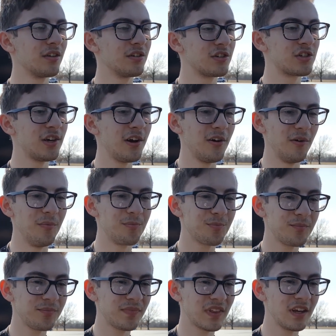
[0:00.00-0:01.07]
So,
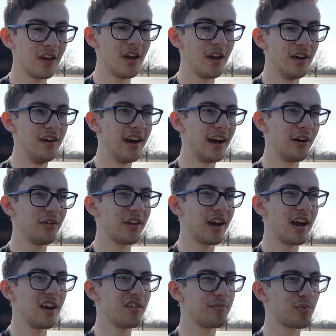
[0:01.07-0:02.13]
now that
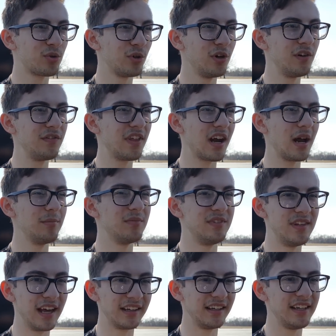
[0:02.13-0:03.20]
I have proved that
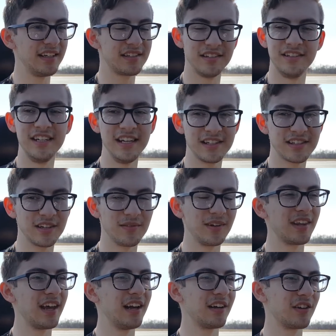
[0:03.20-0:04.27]
I'm at least decent with
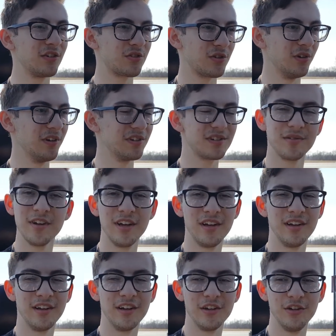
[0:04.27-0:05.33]
hand controls,
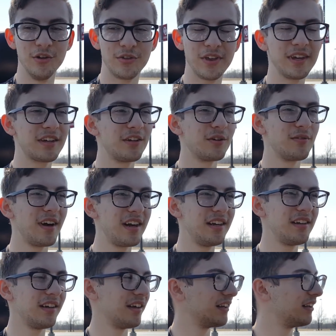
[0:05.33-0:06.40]
you think you're ready
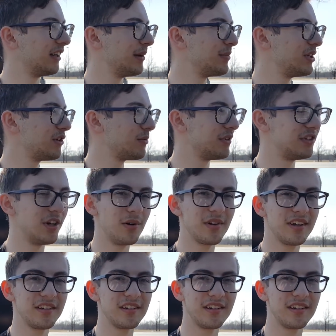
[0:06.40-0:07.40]
to let me do a donut?